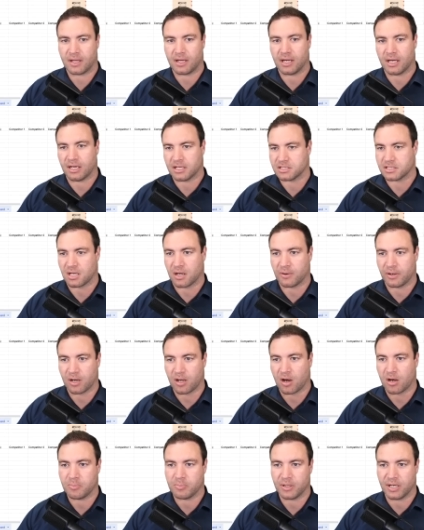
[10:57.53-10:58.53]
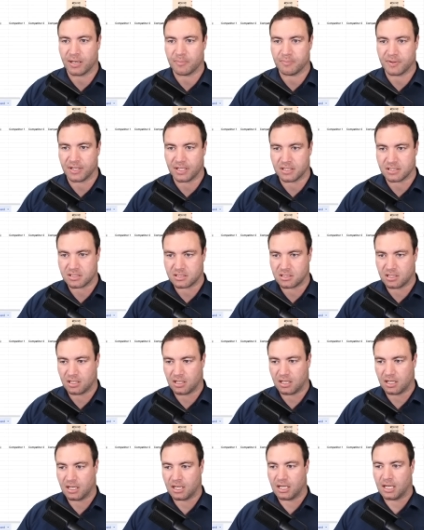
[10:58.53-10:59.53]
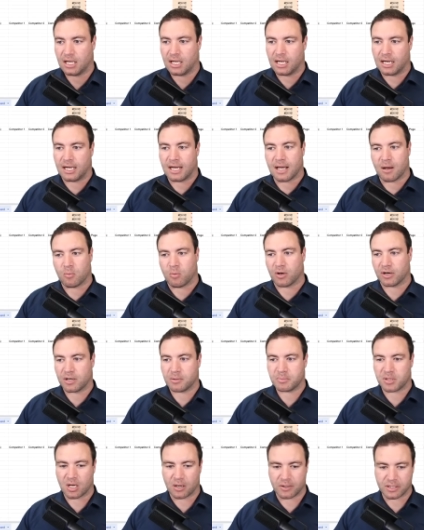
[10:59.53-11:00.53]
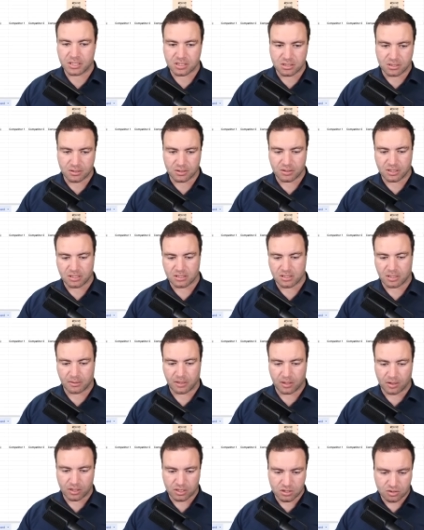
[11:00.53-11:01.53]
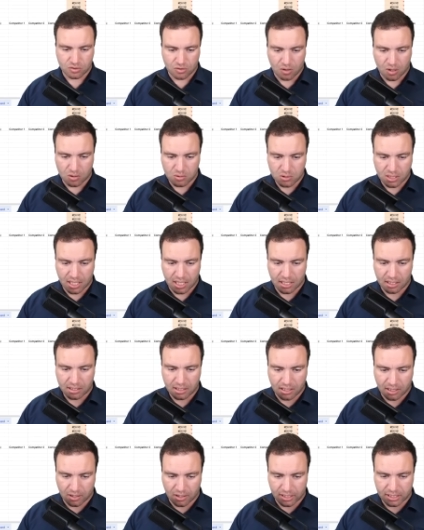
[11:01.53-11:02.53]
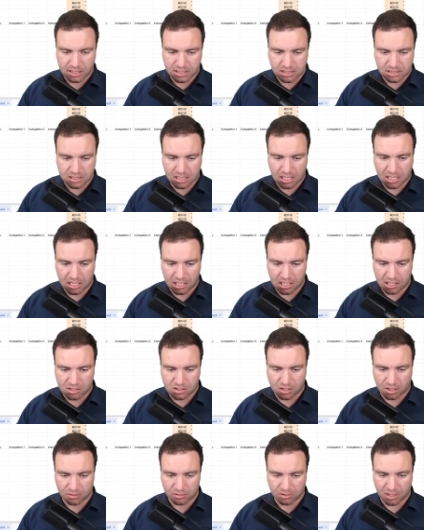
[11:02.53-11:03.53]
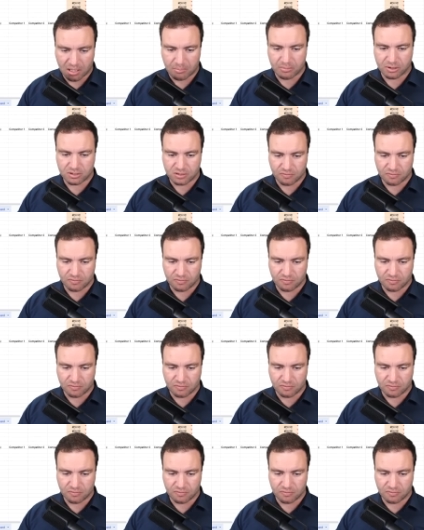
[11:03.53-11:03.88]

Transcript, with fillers: and it's going to open up this. Now, what I'm going to do is I'm going to scroll down and I can see here total numbers of